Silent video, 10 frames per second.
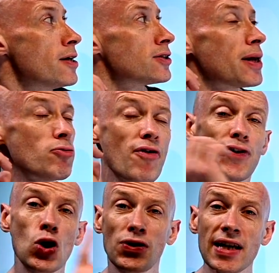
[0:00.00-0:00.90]
So there were a
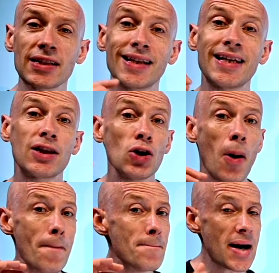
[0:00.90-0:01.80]
few things I did
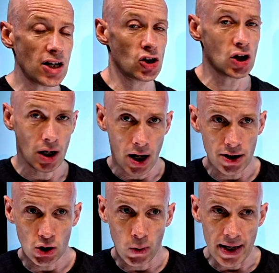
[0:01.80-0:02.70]
not mention
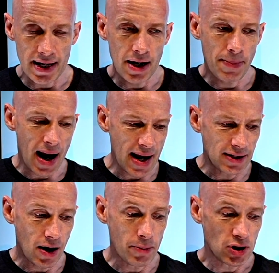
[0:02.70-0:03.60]
last week about
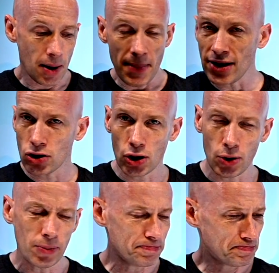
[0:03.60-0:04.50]
Ignite, which I meant
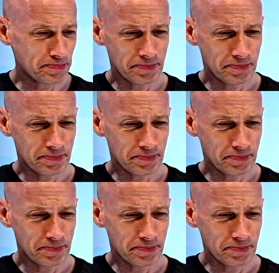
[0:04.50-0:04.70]
to,